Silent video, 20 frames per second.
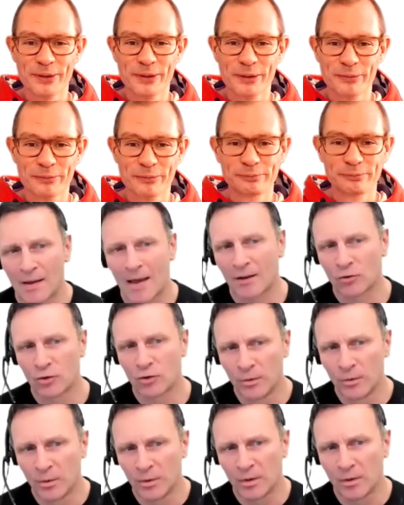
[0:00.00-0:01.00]
Yeah,
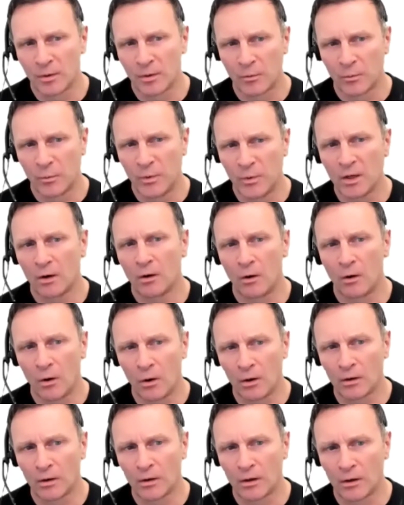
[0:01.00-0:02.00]
actually, we are
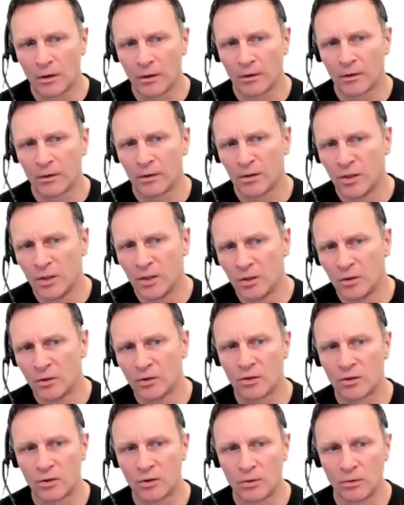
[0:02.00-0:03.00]
all
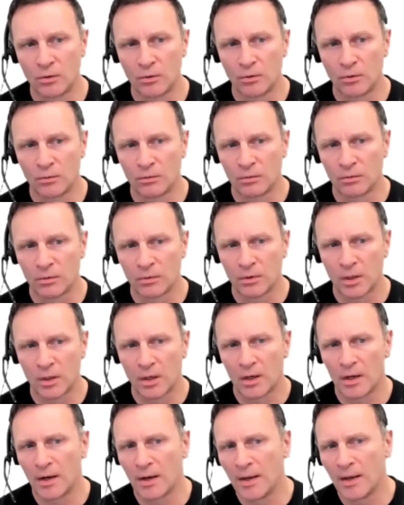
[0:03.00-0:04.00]
used to
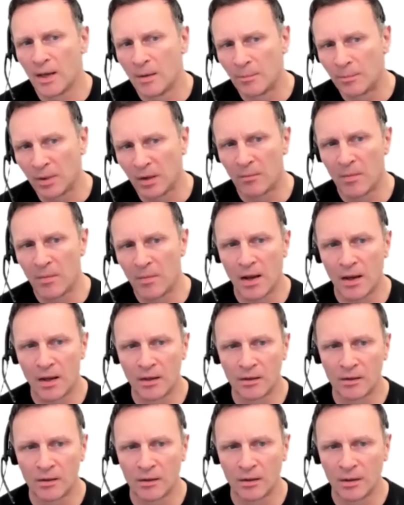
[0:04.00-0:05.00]

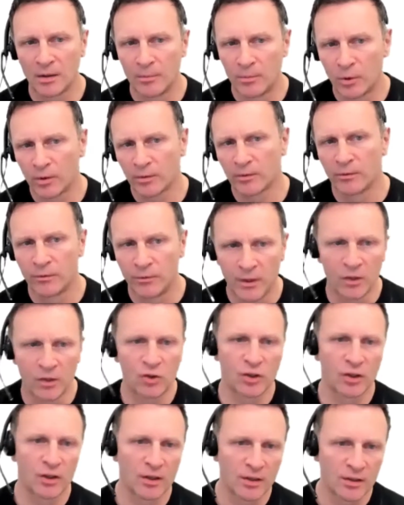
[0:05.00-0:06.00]
implement important
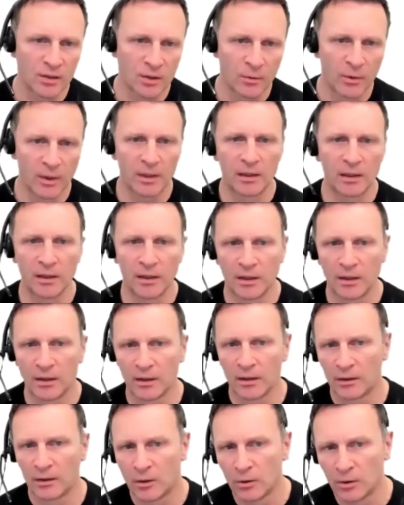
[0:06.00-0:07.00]
features quickly and
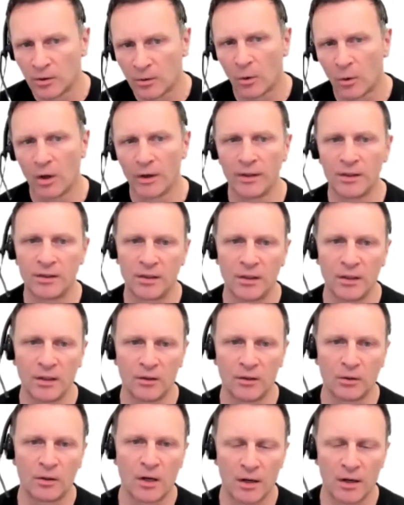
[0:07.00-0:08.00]
a good quality
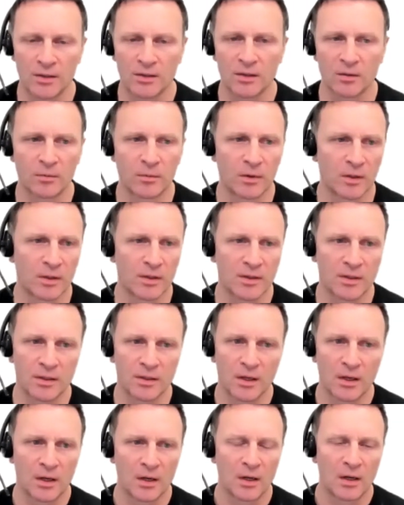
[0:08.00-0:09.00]
to
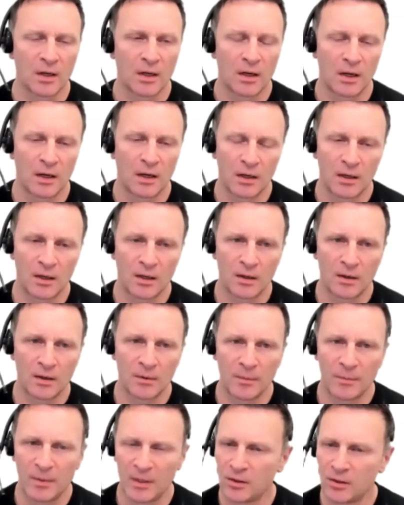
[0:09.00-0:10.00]
customers.
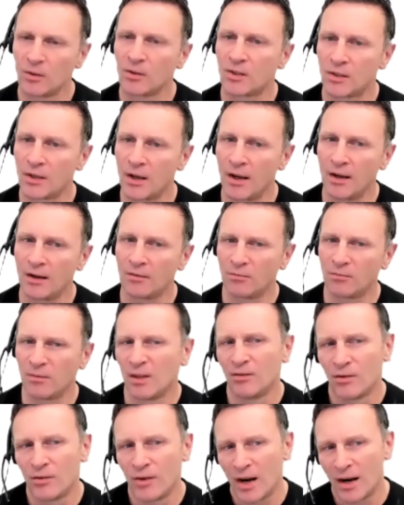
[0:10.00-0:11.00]
But you say
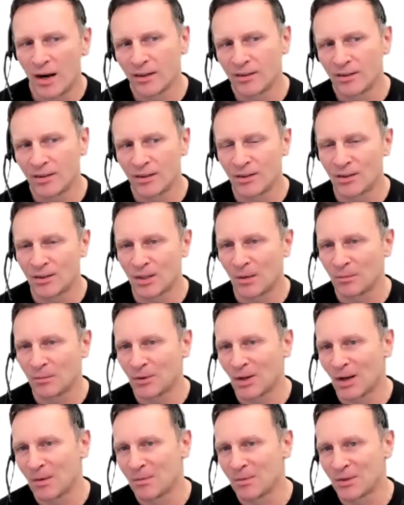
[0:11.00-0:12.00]
in reality,
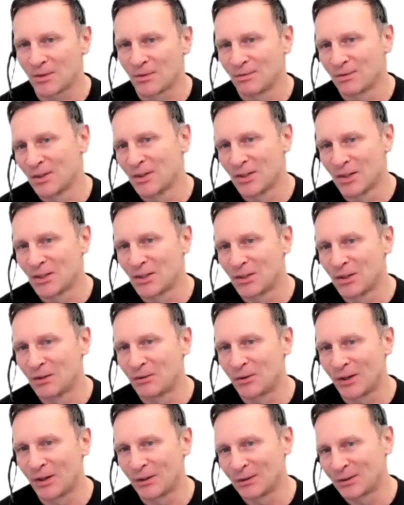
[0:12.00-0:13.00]
sometimes this is
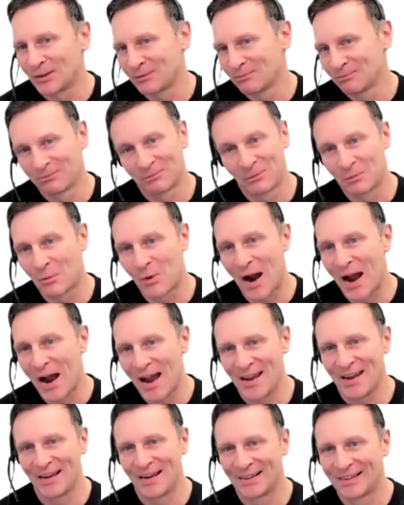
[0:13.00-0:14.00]
different.
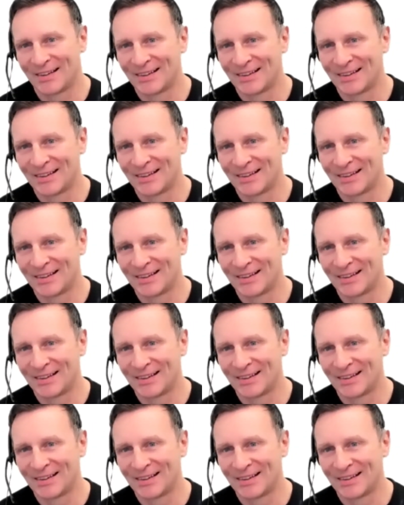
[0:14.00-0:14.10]
Why?